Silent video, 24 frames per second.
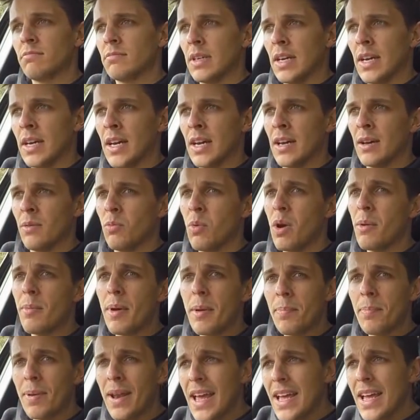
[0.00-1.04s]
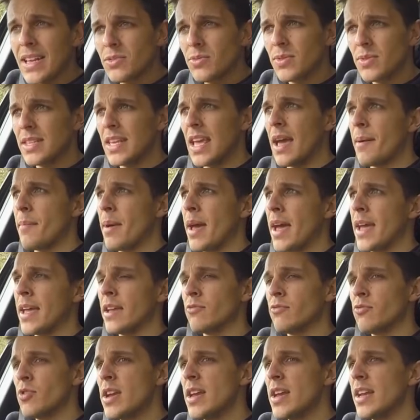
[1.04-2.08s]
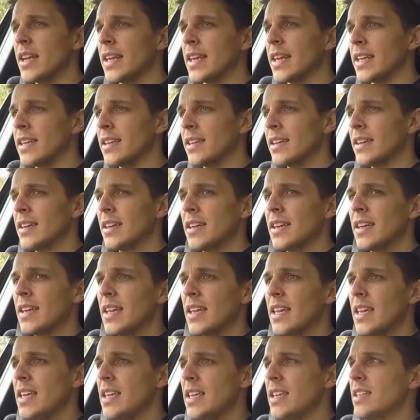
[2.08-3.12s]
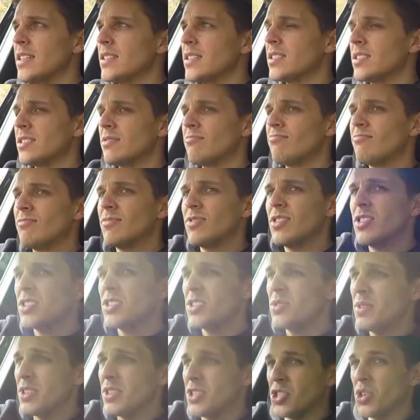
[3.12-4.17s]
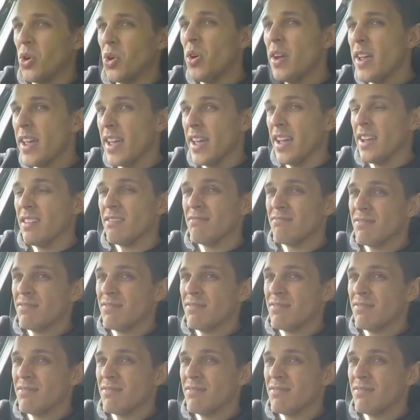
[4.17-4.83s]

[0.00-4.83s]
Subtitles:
Well, my plans with the M8 really is just to enjoy it.